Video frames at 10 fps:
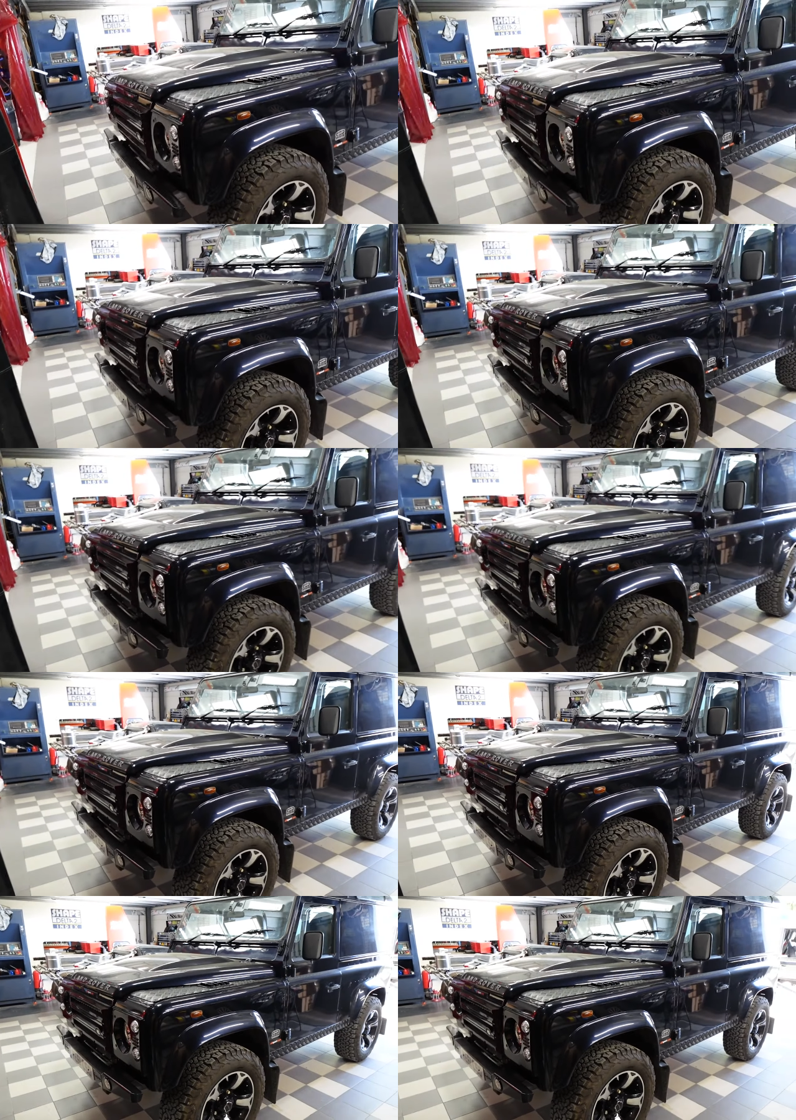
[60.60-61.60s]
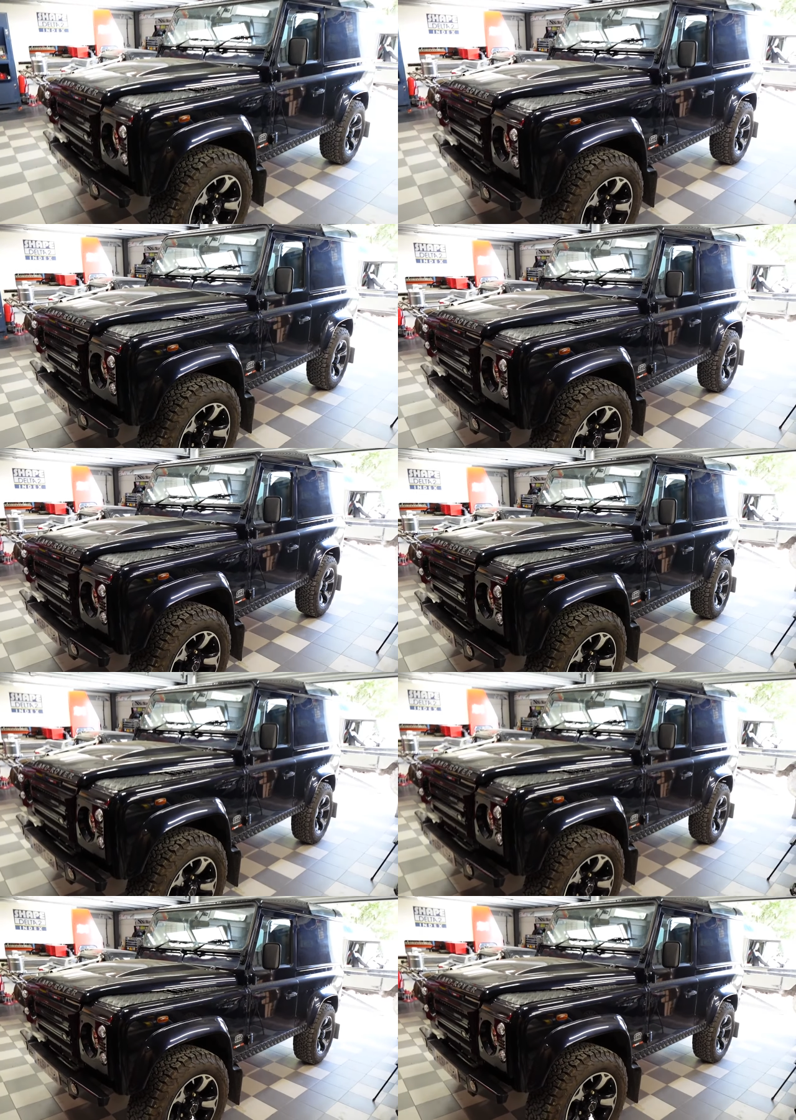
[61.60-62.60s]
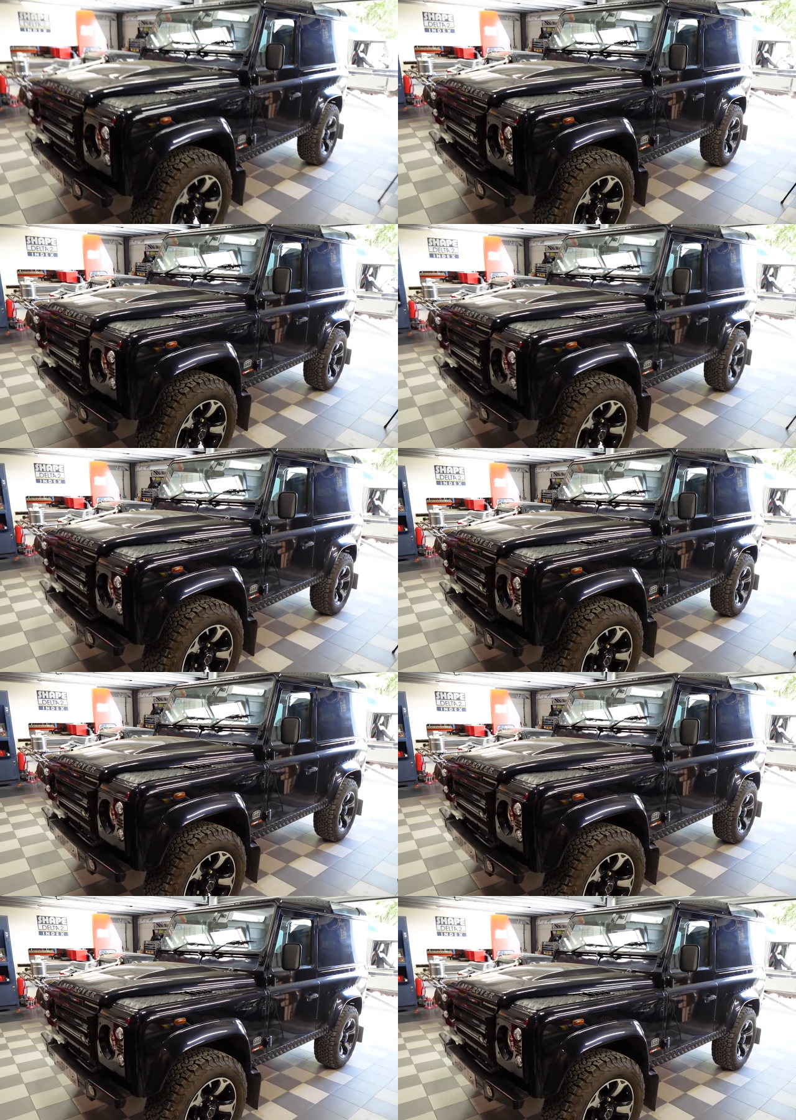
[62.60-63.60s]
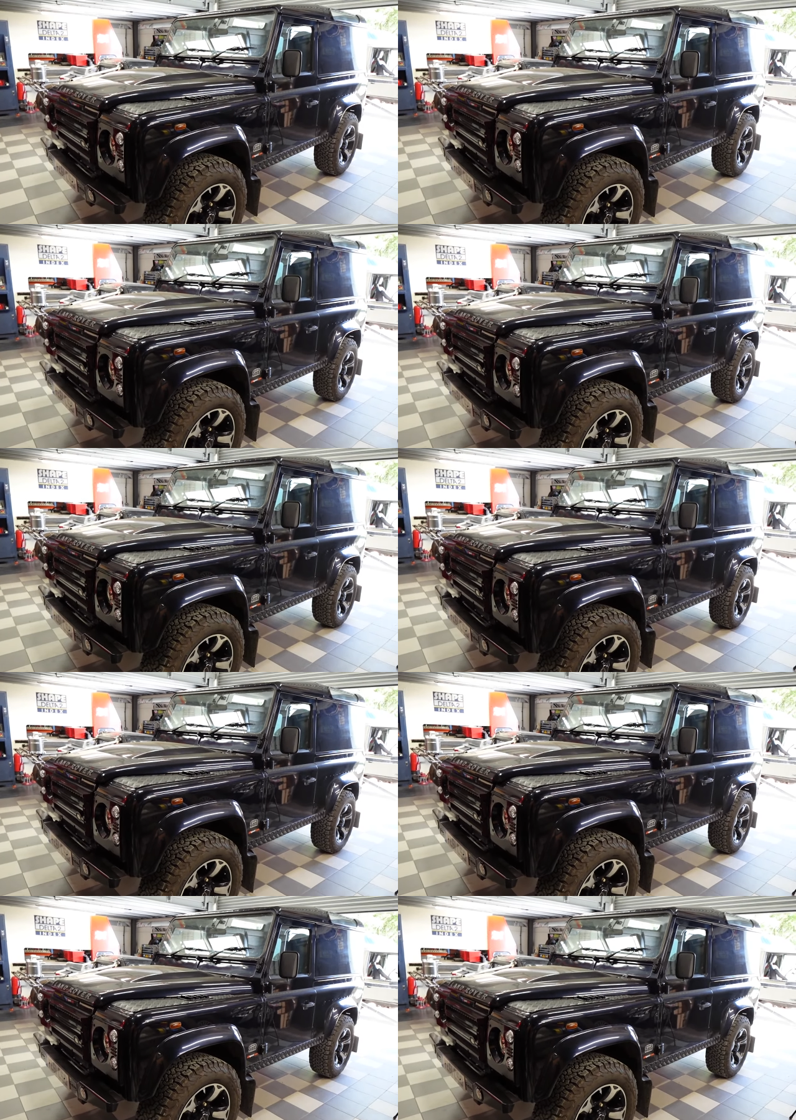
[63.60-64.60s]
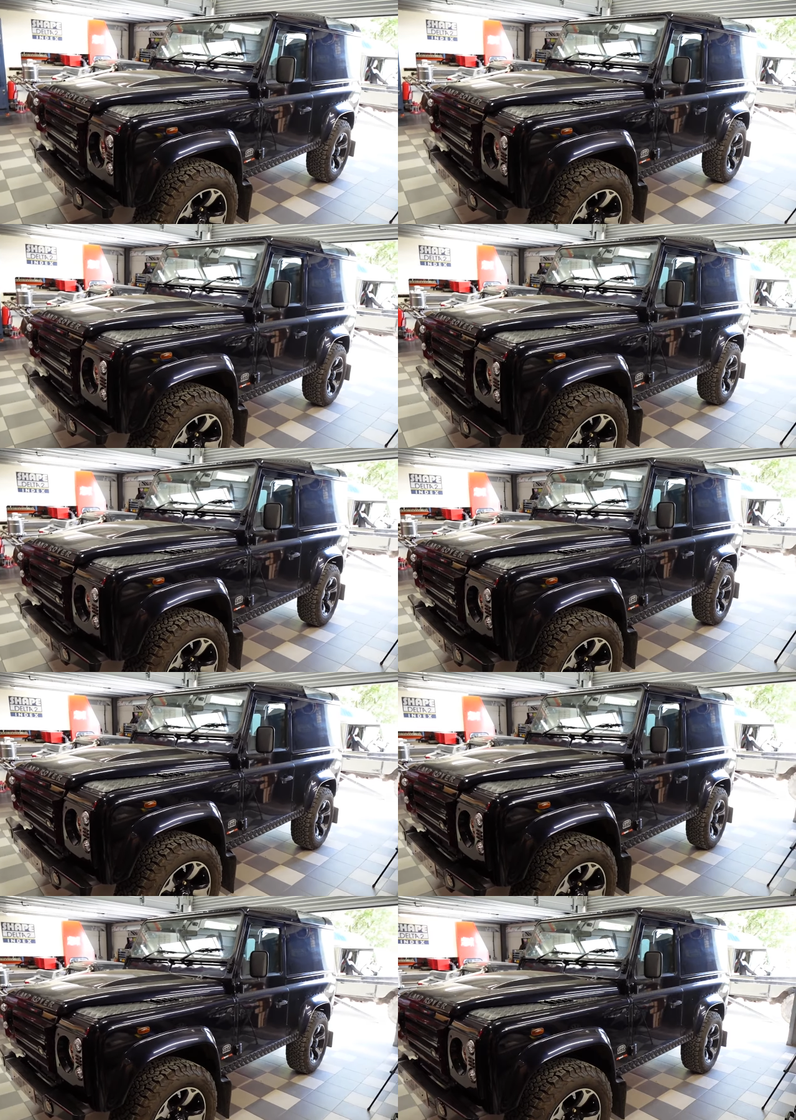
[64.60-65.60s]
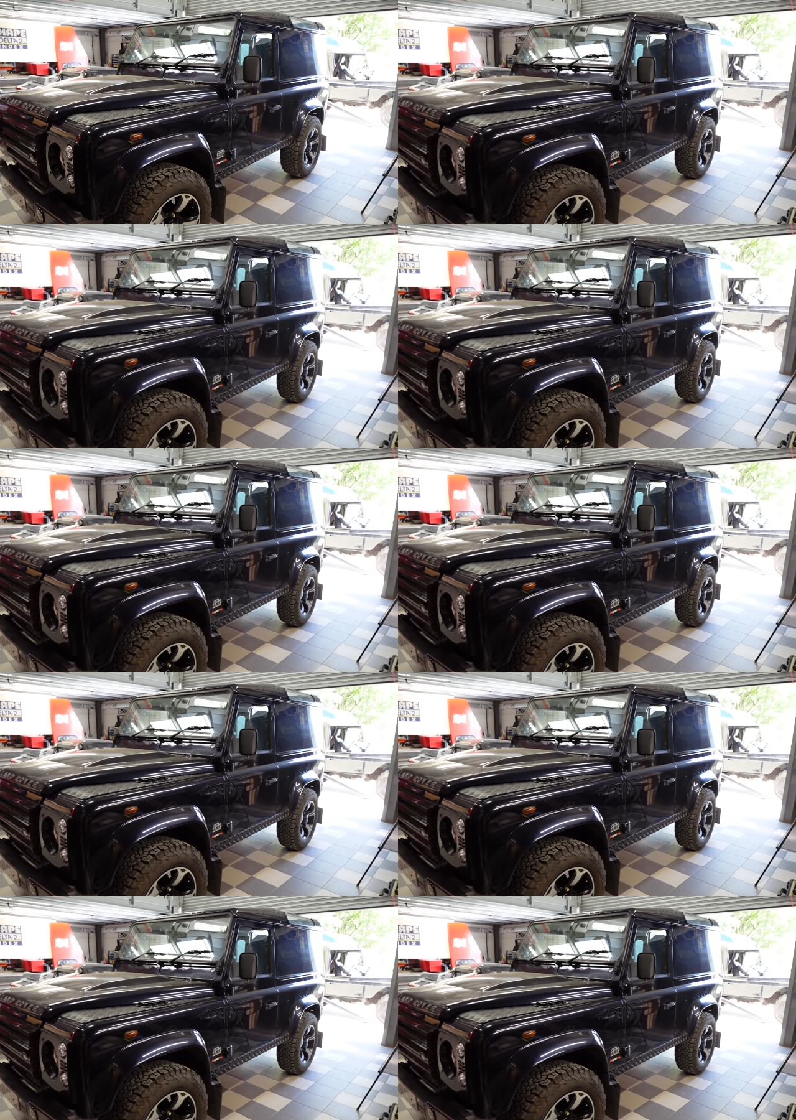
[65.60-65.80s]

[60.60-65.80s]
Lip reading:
No face is visible, so there are no lips to read.